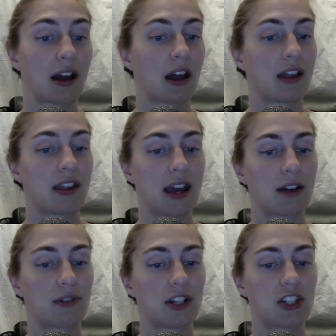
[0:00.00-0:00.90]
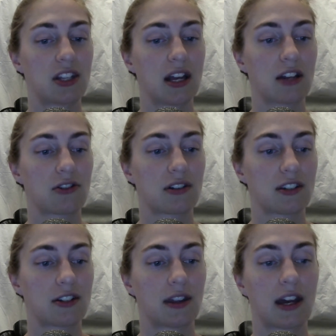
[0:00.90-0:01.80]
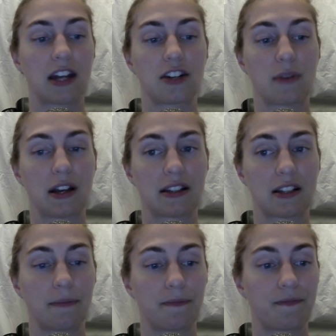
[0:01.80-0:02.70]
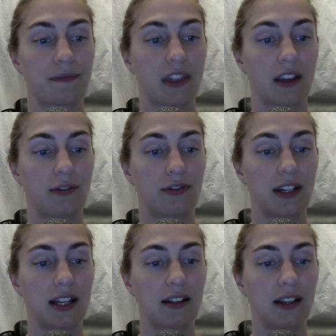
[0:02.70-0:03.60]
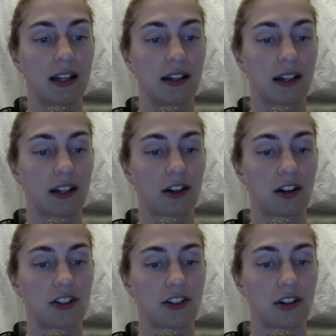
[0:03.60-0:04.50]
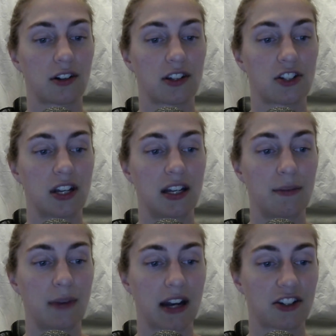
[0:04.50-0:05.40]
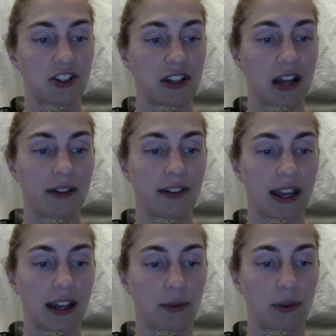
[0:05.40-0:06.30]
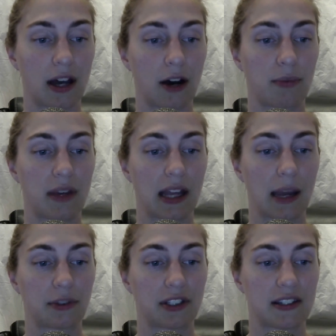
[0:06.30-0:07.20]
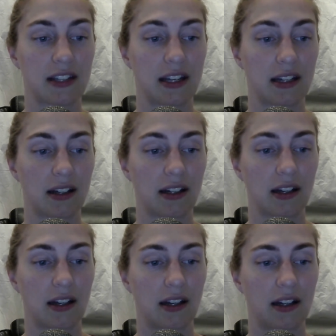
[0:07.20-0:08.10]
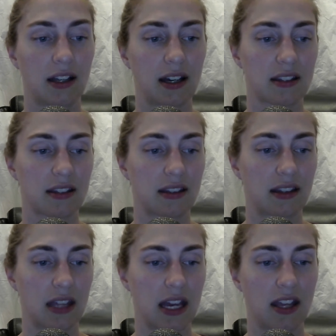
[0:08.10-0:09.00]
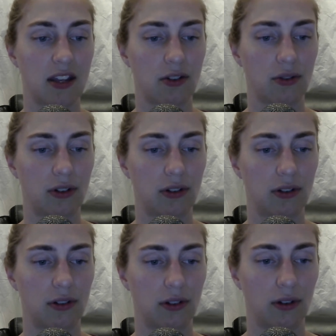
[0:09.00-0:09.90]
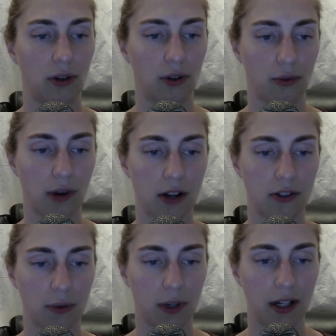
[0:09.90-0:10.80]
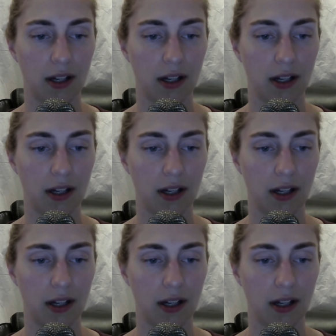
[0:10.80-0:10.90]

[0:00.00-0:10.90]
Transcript: They had reached the entrance to the hedge maze. Fleetingly, it occurred to her that he'd managed to navigate it without being able to see. Yes, thank you, Lord Roxwood.